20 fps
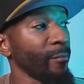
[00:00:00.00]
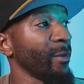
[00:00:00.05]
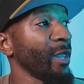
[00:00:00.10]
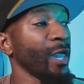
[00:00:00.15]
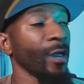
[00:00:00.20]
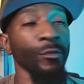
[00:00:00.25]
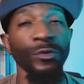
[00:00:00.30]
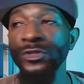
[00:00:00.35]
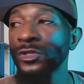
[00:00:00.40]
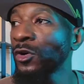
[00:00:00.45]

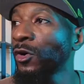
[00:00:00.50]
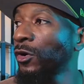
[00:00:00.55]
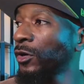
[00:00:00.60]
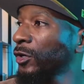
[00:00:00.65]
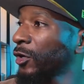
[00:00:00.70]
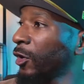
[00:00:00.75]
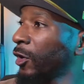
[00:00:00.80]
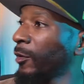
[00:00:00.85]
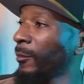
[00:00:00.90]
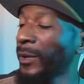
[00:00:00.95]
man, what's going
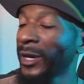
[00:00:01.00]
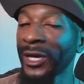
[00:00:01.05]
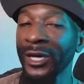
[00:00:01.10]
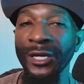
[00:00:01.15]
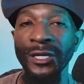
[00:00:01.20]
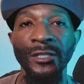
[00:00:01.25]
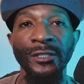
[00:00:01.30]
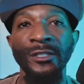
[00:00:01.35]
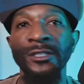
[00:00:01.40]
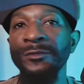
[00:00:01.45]
on,
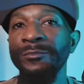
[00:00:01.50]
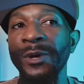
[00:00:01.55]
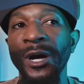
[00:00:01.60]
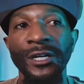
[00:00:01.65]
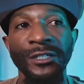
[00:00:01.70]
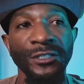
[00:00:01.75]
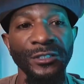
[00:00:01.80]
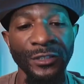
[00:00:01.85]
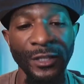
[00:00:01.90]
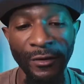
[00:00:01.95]
man? It's
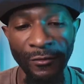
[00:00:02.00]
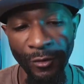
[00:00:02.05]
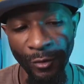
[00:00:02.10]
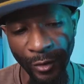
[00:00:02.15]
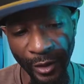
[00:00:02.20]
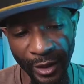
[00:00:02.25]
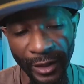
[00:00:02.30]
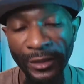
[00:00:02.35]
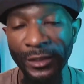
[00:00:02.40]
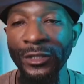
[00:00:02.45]
boxes
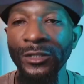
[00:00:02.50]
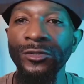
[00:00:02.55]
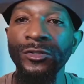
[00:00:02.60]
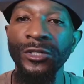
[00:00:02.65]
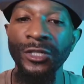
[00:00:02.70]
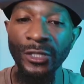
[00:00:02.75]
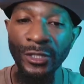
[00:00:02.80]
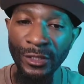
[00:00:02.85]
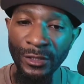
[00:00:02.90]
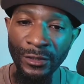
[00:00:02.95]
everywhere. Then you
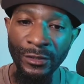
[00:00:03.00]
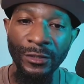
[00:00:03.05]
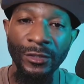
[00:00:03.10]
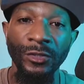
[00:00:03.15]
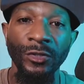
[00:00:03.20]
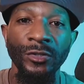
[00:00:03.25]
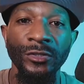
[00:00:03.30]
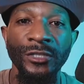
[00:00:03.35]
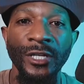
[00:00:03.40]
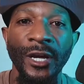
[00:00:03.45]
get,
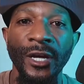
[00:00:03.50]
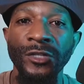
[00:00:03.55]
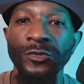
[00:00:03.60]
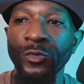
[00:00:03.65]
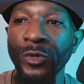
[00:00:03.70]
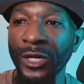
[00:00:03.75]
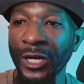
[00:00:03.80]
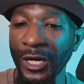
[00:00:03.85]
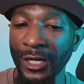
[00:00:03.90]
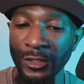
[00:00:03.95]
times
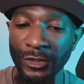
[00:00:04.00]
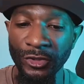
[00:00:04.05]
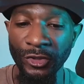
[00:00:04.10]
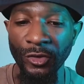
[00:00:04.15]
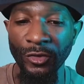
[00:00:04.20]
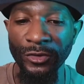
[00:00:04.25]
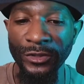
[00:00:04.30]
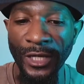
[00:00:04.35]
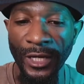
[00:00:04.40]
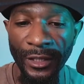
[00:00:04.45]
where it kind of
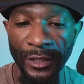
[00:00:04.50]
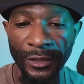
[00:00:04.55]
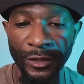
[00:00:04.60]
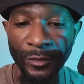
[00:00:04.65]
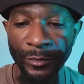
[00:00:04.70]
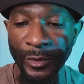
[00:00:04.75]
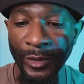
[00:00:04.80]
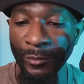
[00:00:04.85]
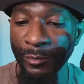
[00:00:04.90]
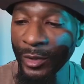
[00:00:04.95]
slows down a little
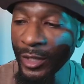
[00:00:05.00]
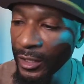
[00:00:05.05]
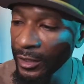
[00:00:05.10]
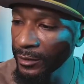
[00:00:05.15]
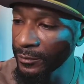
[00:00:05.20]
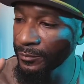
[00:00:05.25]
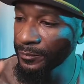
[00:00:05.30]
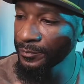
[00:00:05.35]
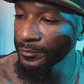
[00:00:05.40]
bit. But